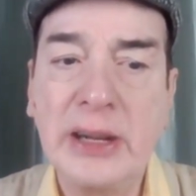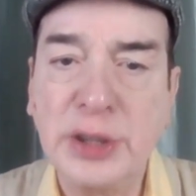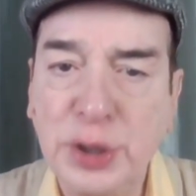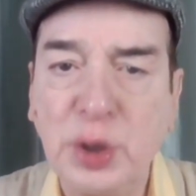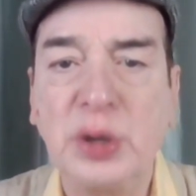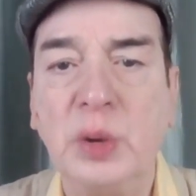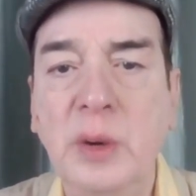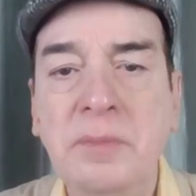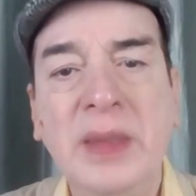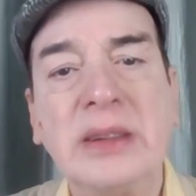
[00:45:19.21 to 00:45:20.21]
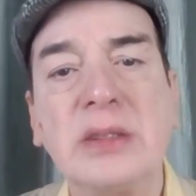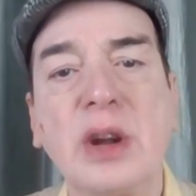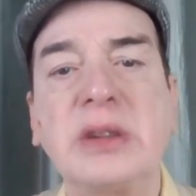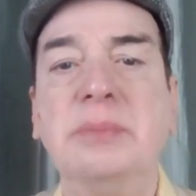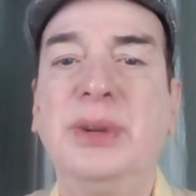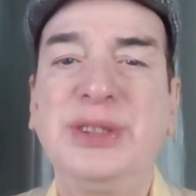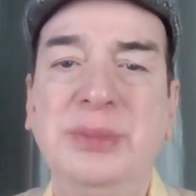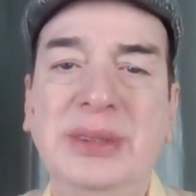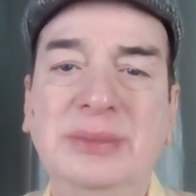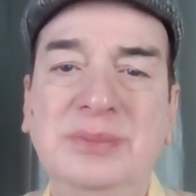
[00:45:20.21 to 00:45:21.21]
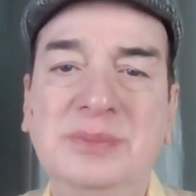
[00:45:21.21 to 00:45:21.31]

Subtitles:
assure you, it is not impossible.